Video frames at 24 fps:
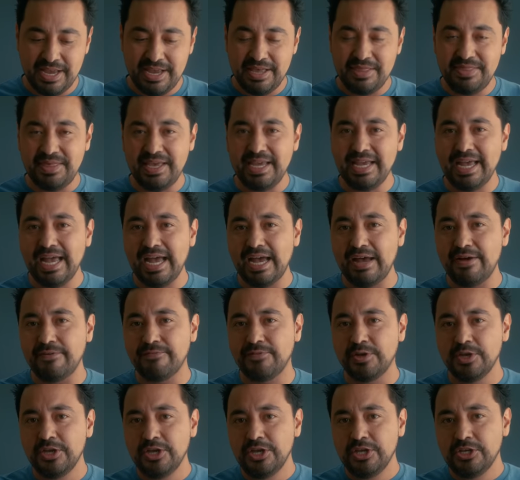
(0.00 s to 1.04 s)
they
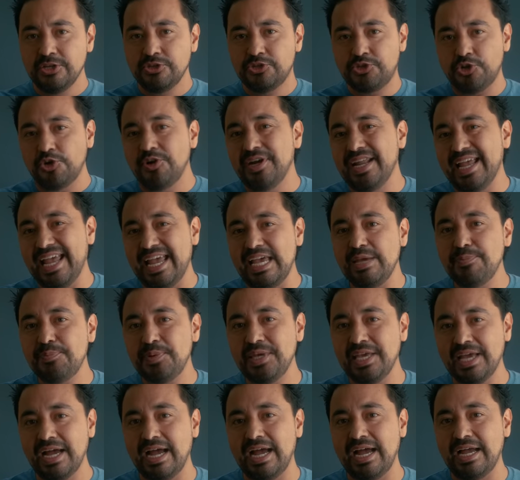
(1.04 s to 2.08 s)
have certain
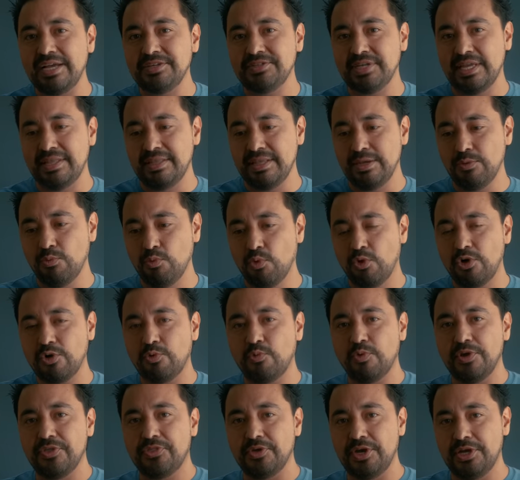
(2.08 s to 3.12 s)
APIs and they
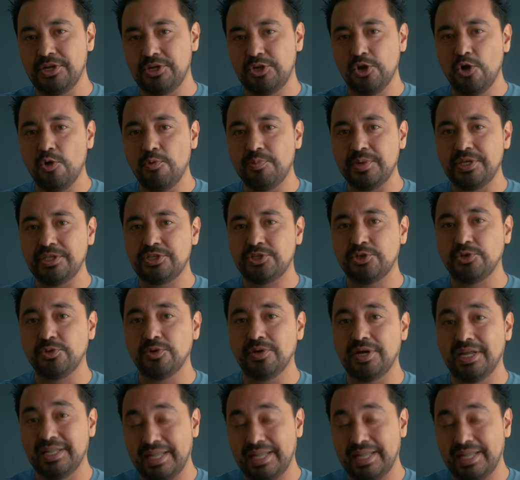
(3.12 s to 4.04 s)
work with Adobe to